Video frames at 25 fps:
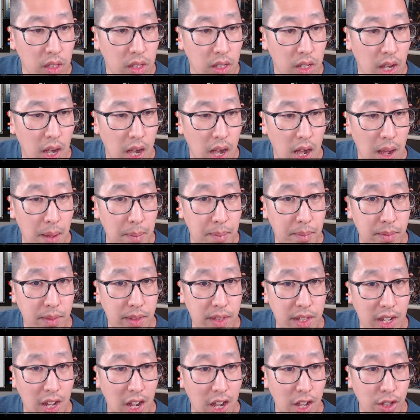
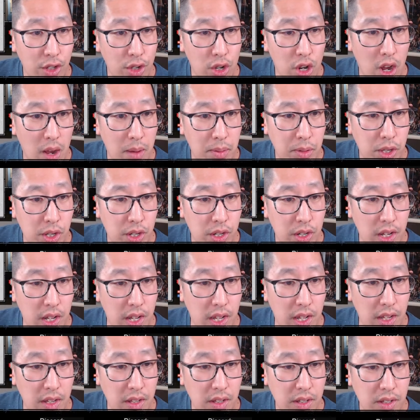The other option
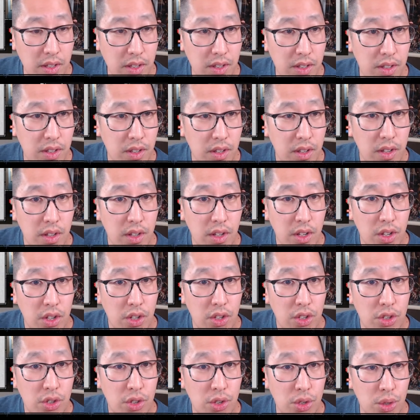is
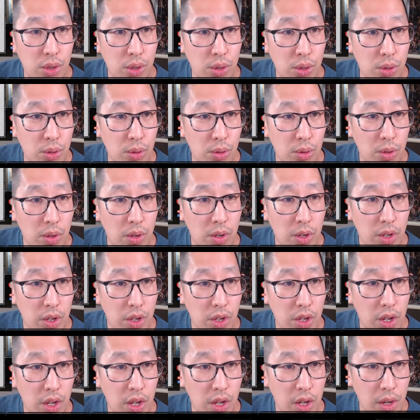to
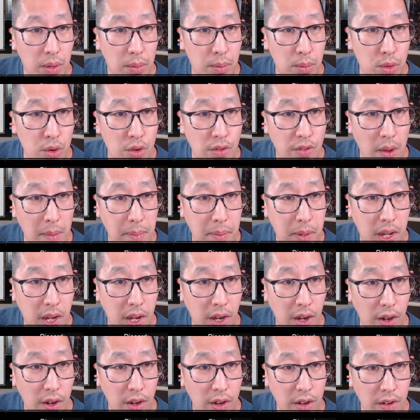move up
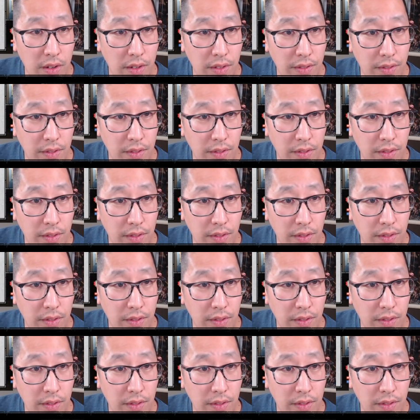here,